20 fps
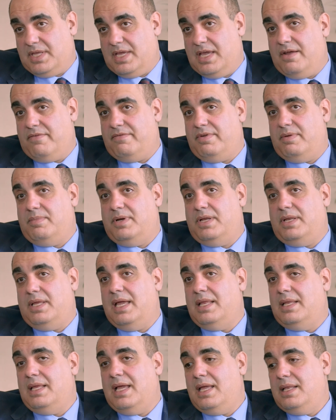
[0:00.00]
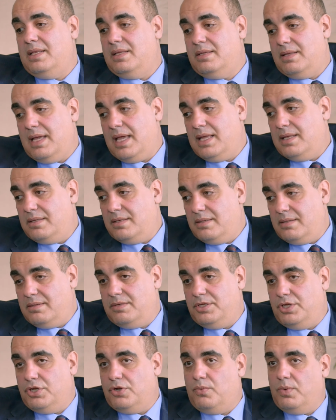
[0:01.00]
Everybody. And
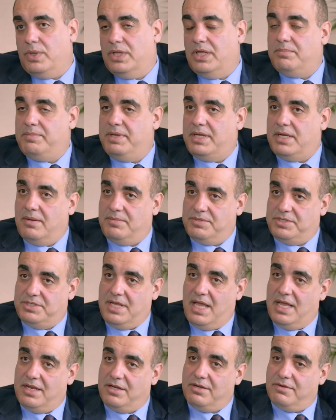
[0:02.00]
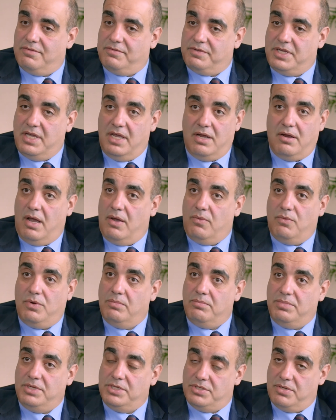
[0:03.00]
will it become standard of care? I
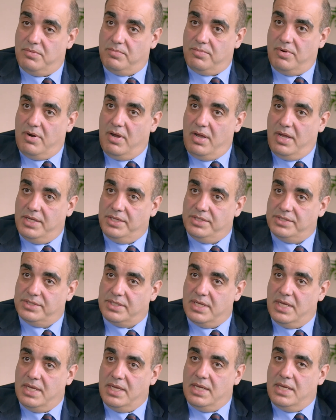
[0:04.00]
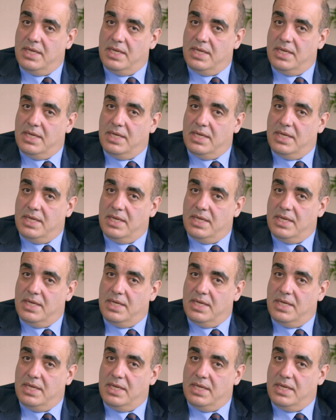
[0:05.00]
wouldn't be surprised.